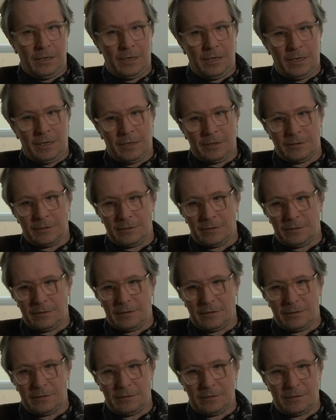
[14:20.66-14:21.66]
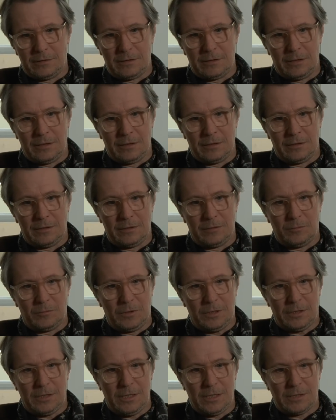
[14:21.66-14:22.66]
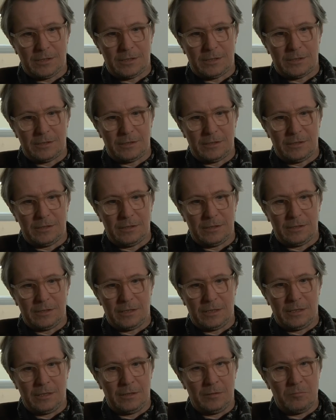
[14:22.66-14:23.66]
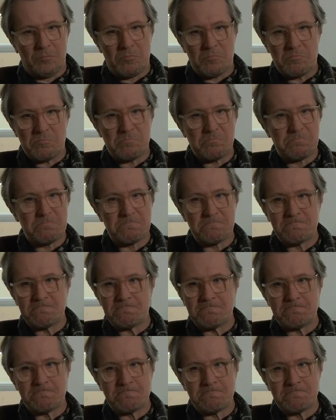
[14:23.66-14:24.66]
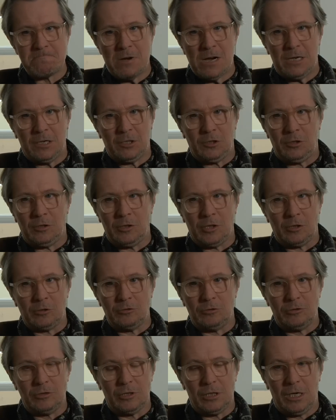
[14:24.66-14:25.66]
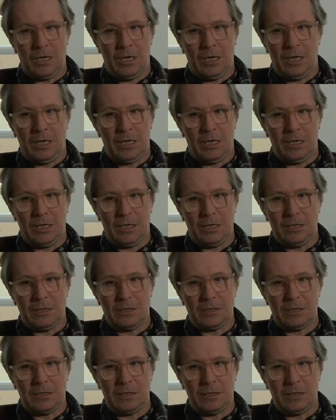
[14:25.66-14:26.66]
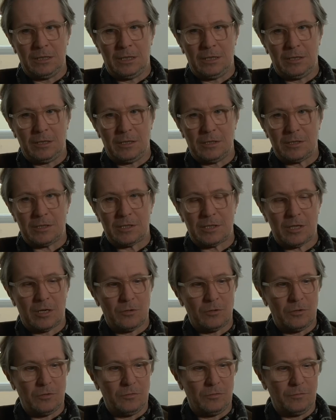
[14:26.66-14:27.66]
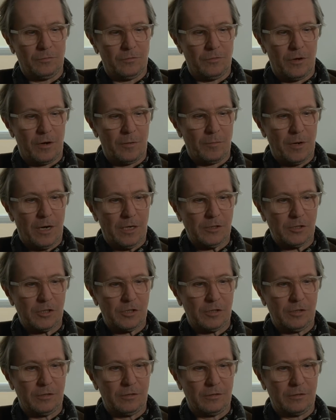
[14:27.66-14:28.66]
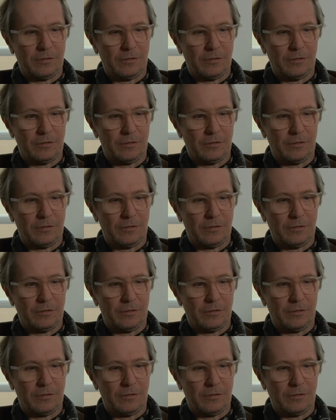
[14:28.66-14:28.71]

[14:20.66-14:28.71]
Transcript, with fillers: and and and with this, um, you know, uh, it, it's so very much.